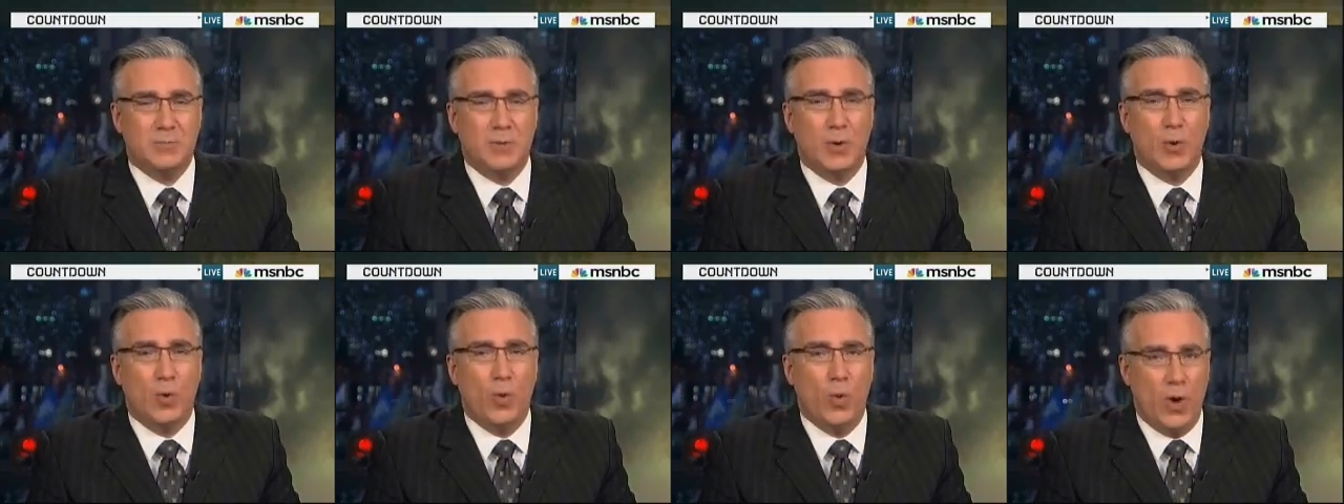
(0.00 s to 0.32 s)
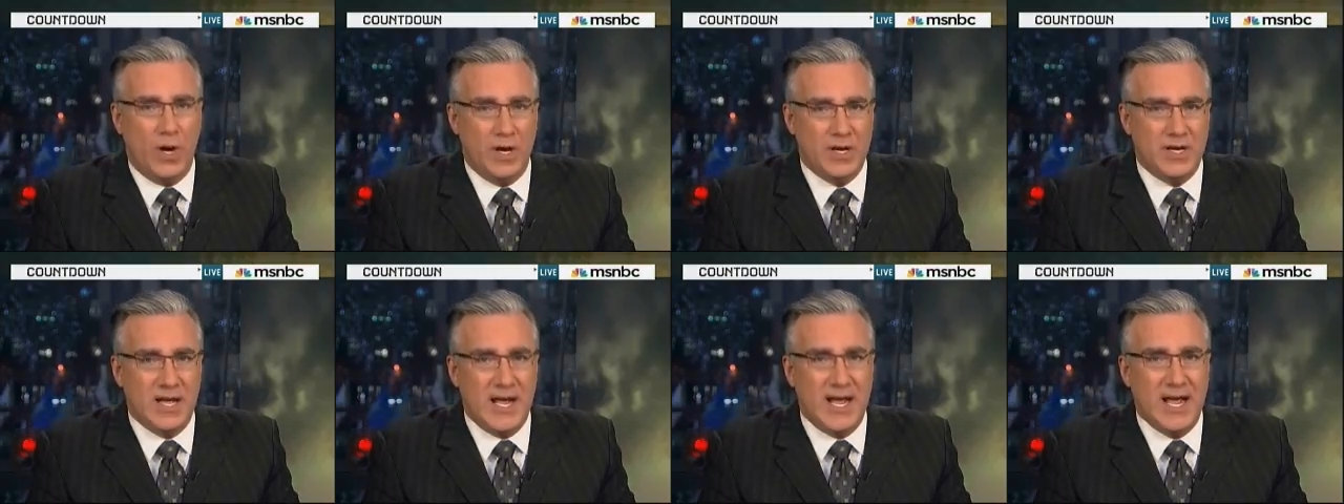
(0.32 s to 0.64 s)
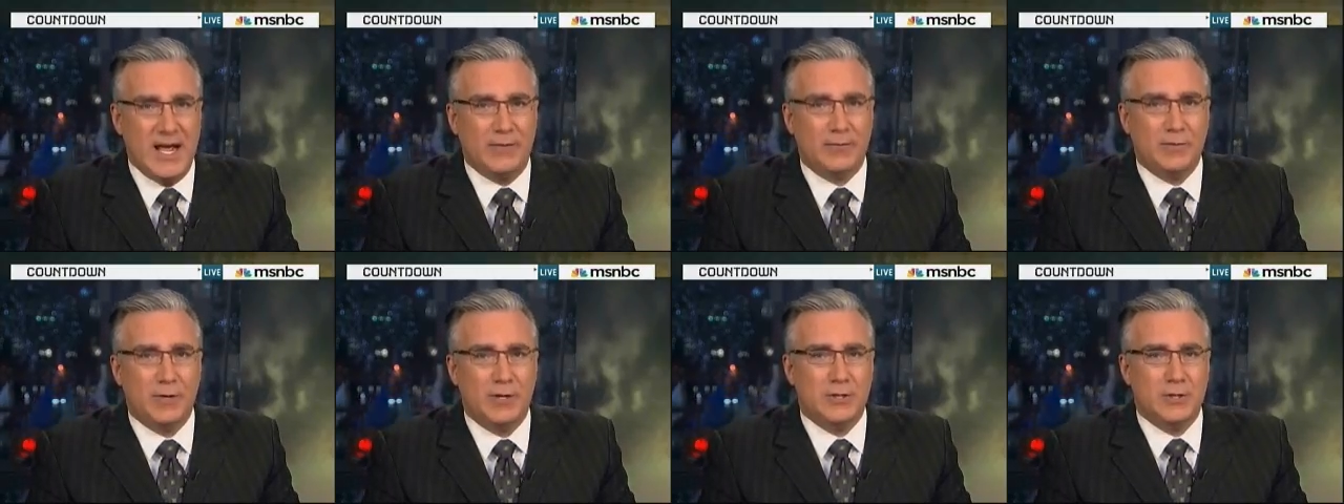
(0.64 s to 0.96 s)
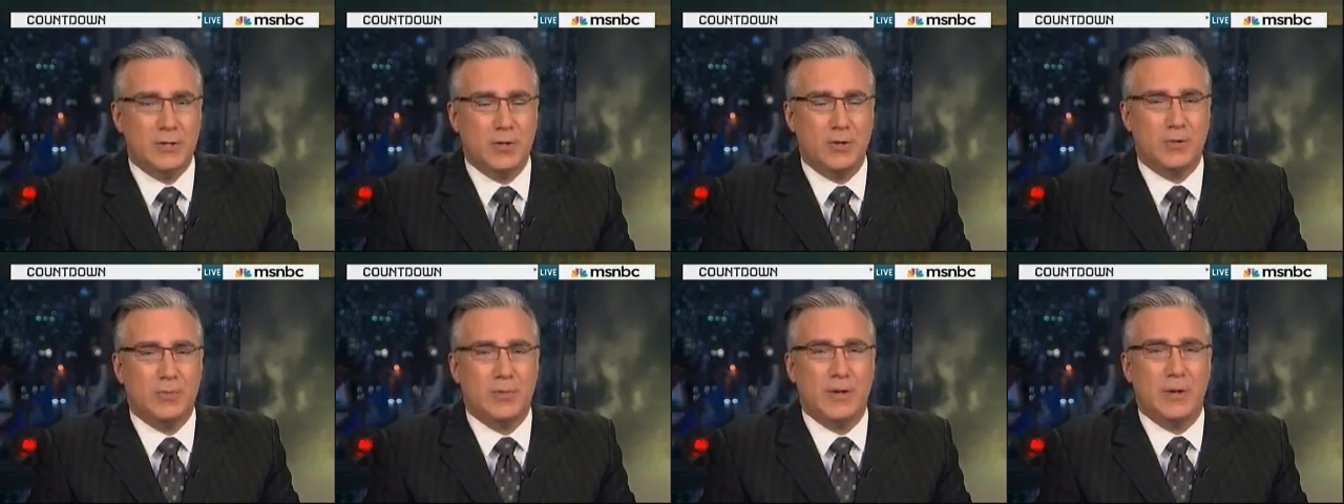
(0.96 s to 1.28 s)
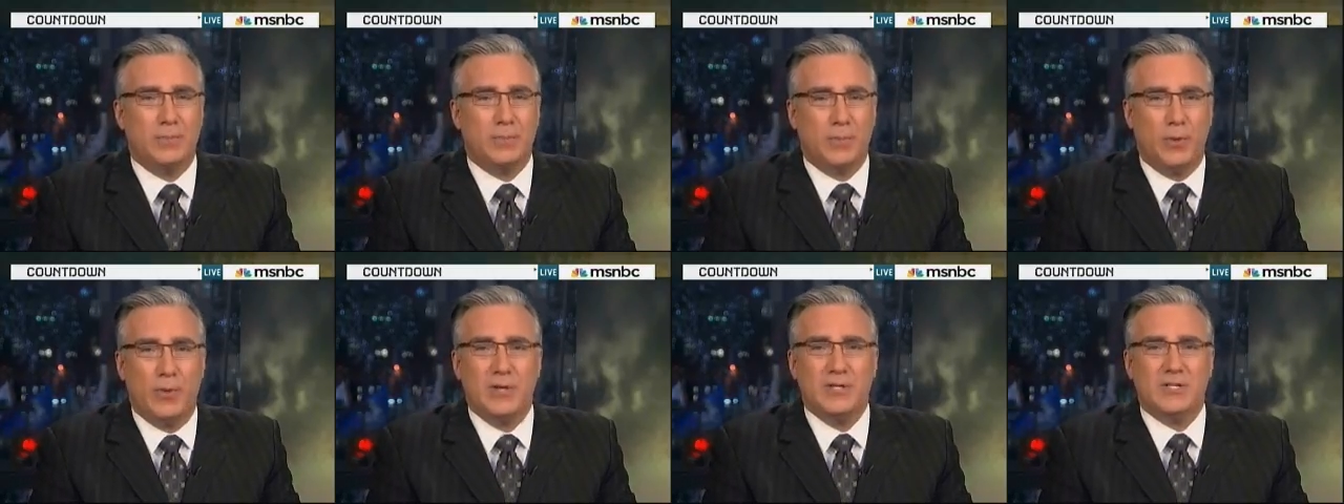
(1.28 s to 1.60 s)
but 1 day after he joked
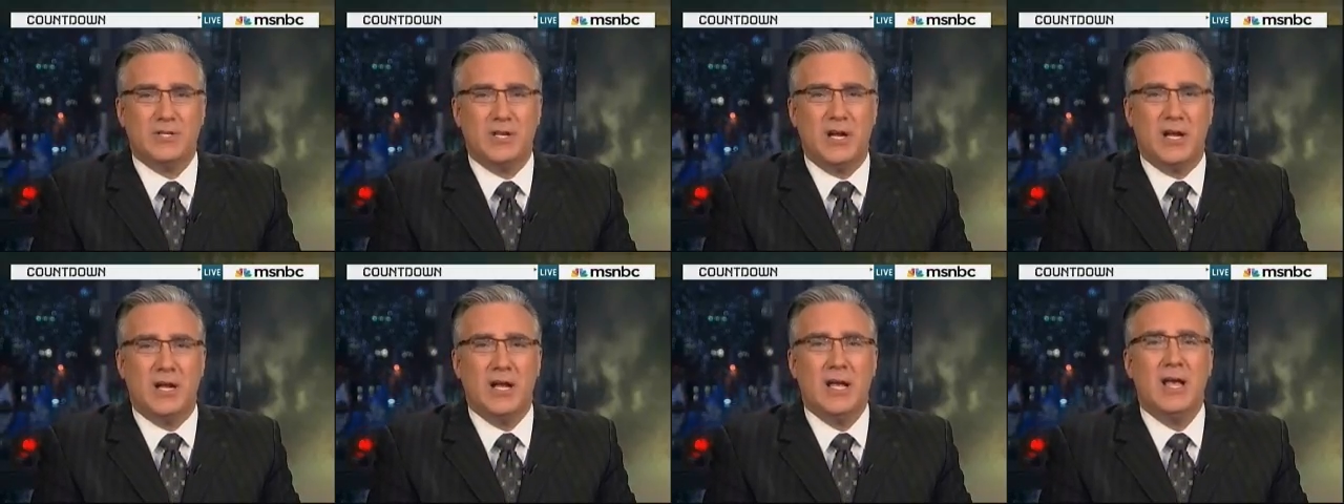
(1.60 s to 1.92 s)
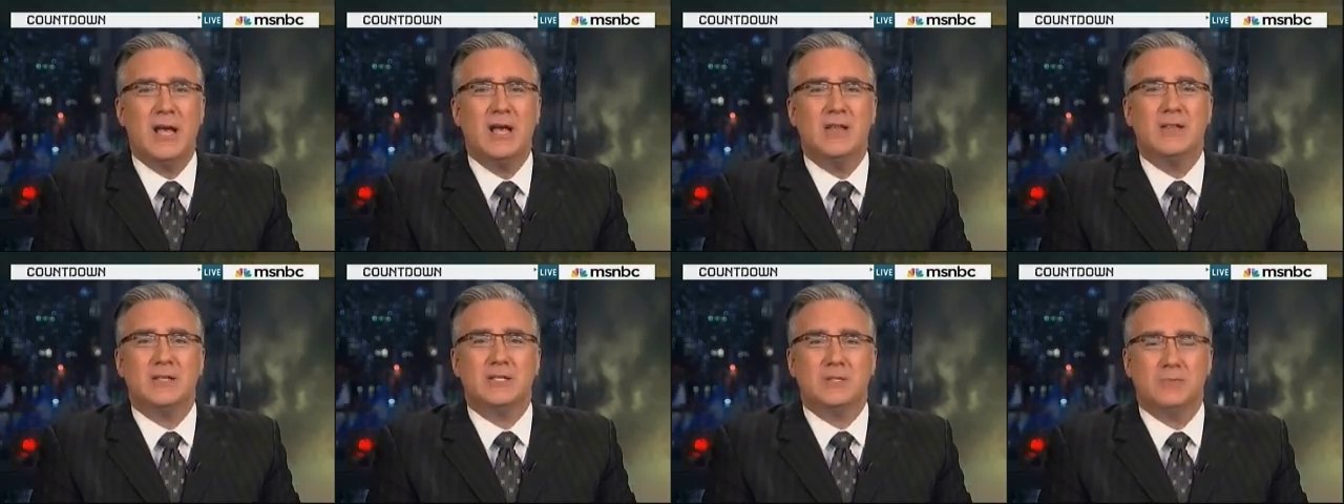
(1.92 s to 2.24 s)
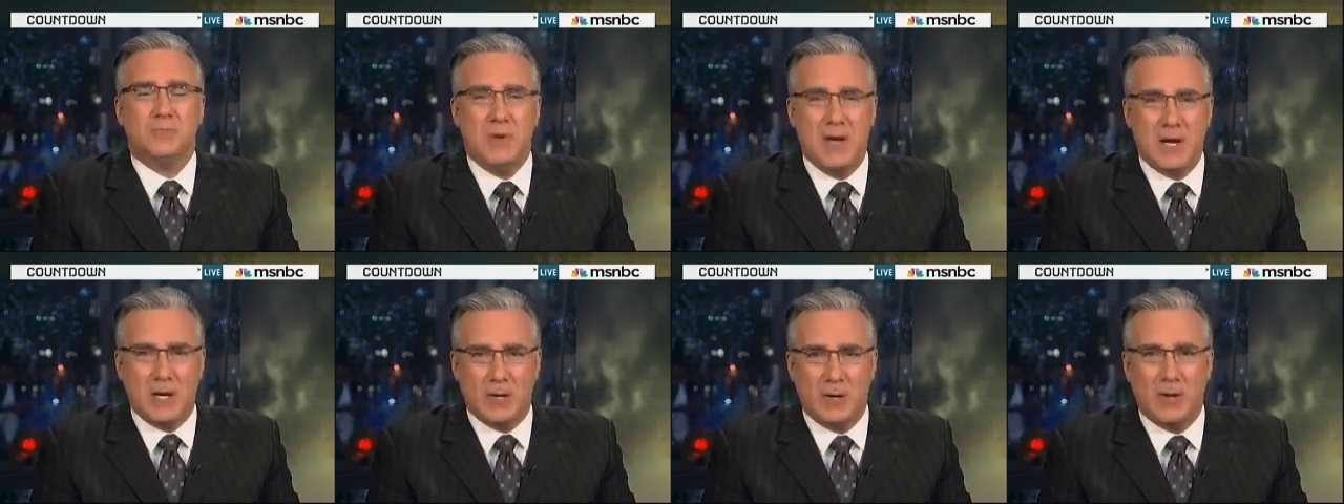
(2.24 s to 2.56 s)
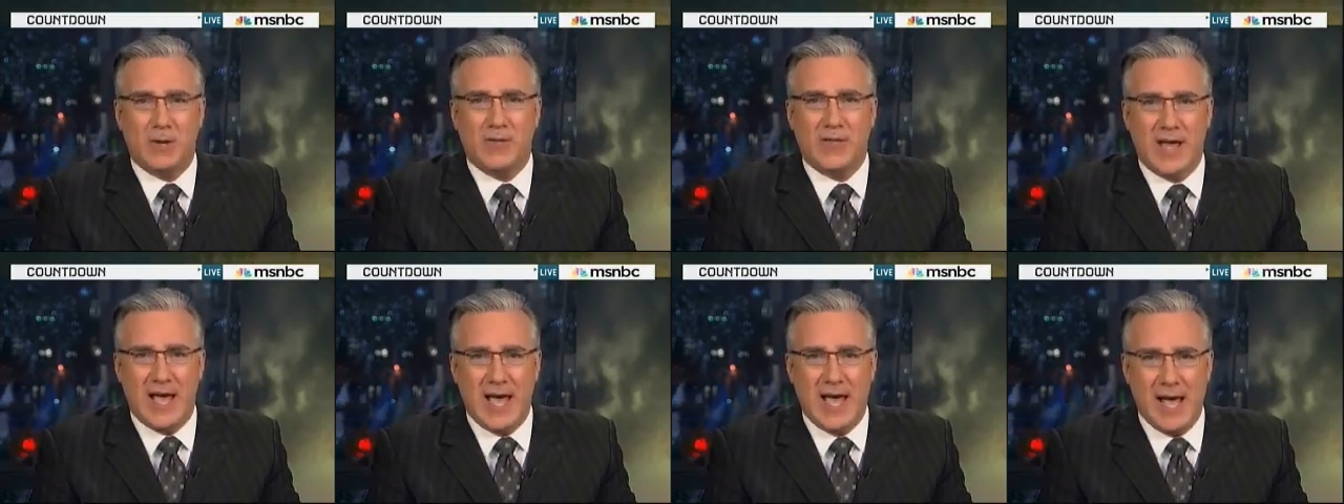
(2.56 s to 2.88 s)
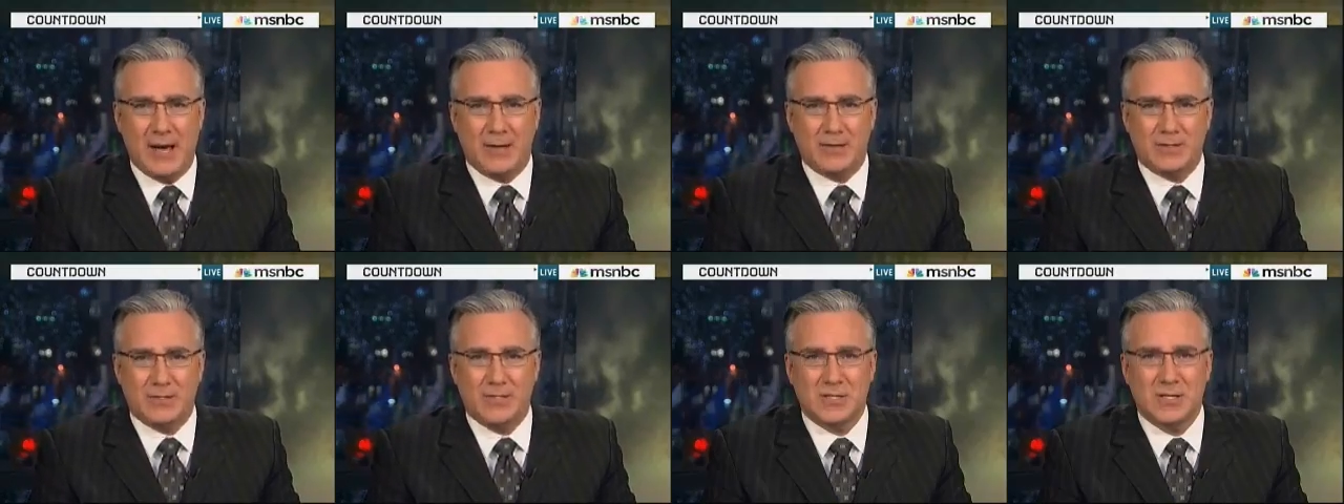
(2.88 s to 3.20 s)
about poisoning the Speaker of the
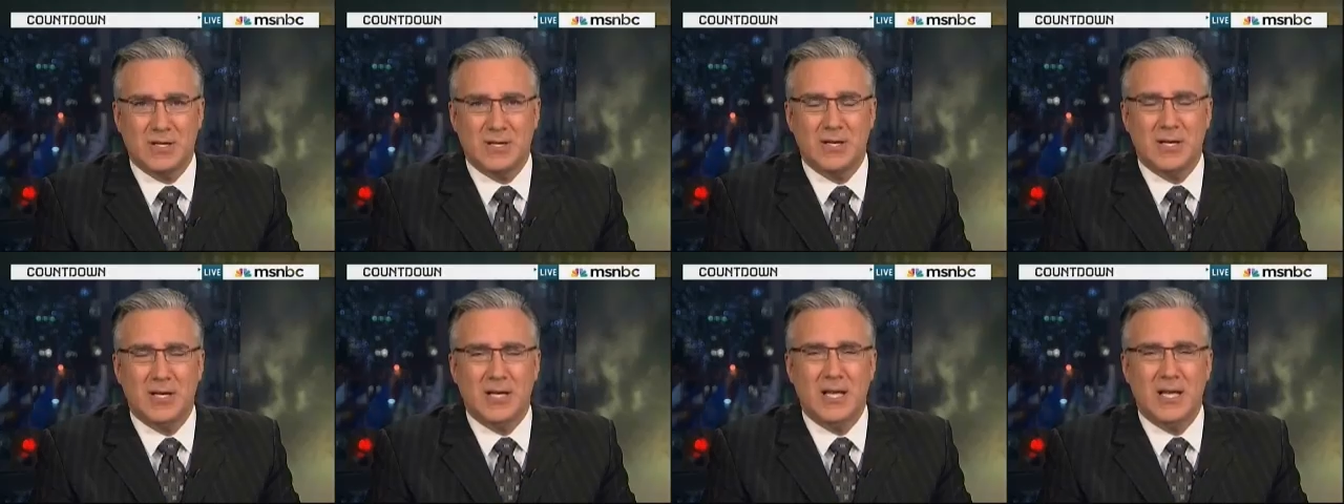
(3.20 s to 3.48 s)
House.